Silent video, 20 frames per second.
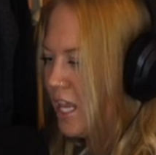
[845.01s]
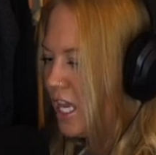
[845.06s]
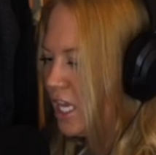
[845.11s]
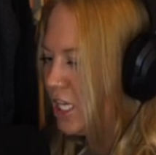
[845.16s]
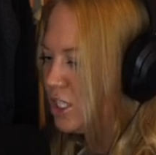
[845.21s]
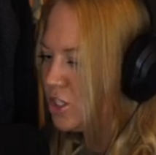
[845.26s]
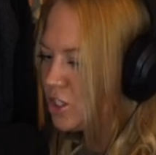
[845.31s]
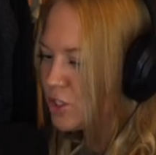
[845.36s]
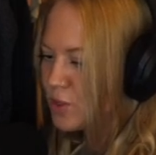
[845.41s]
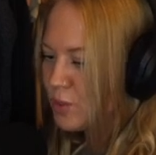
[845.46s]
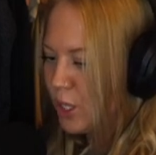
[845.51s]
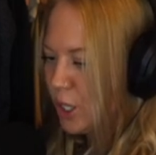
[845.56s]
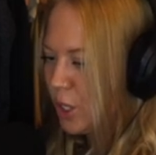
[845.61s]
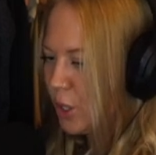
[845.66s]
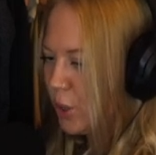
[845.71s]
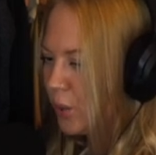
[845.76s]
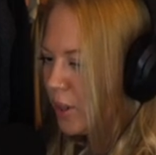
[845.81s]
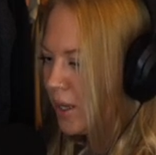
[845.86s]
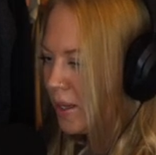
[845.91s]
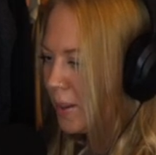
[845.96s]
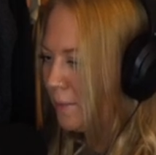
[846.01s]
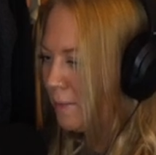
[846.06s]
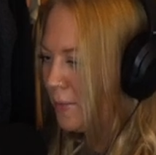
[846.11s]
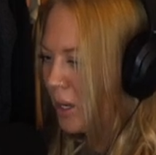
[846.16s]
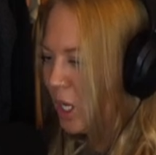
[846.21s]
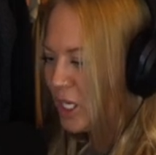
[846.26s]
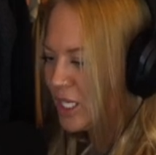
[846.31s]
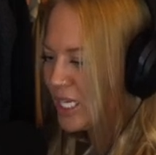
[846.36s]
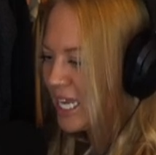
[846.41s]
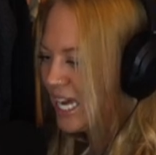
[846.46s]
intro
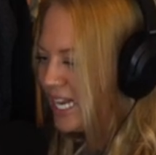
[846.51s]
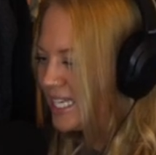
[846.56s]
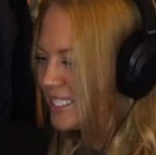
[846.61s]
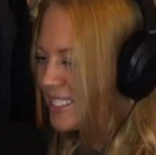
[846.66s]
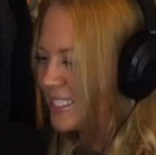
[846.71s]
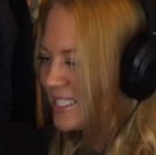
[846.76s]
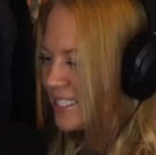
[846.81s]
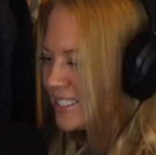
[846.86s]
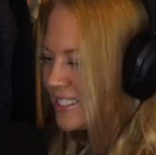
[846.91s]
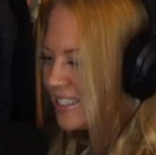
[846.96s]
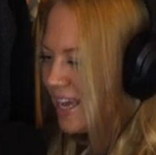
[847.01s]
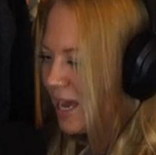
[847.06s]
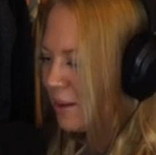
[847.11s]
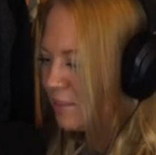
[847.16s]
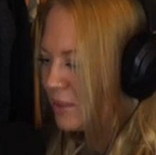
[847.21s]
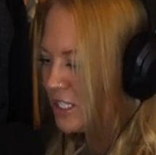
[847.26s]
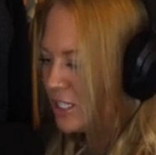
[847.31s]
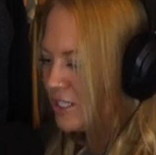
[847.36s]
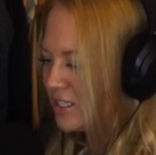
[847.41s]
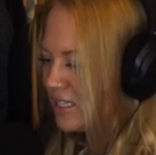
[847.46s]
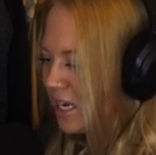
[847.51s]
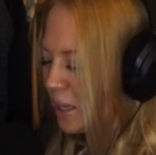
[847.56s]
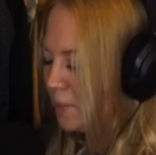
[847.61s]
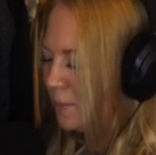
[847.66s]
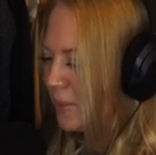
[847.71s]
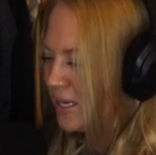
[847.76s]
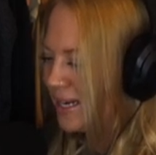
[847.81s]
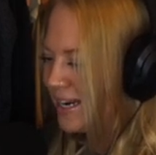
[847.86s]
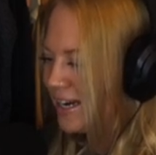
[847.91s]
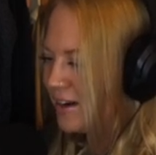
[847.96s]
podcast episode that I
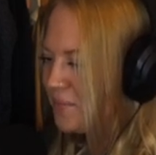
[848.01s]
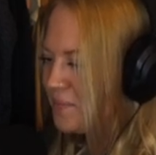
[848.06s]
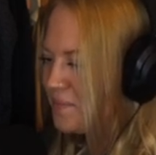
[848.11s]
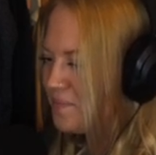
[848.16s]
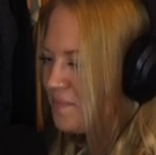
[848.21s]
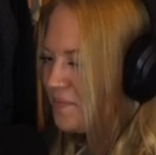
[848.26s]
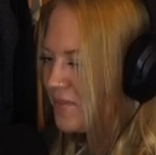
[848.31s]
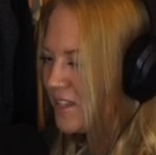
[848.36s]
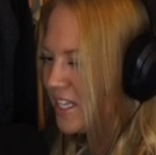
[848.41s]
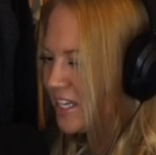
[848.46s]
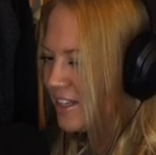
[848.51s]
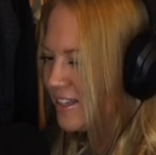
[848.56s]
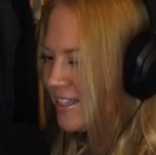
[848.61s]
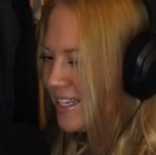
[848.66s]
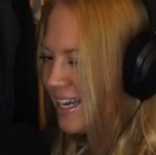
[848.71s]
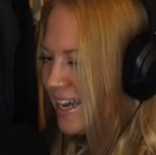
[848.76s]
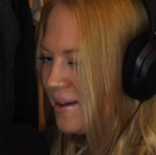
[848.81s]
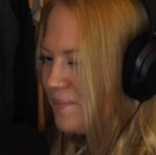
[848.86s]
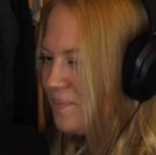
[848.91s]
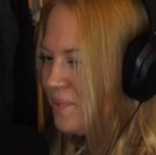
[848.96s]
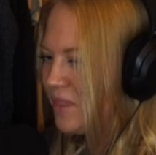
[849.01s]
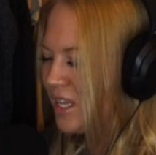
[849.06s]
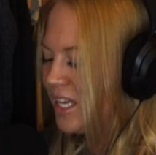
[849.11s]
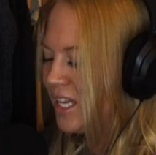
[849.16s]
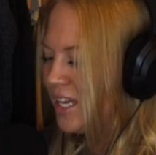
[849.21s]
put out the other day,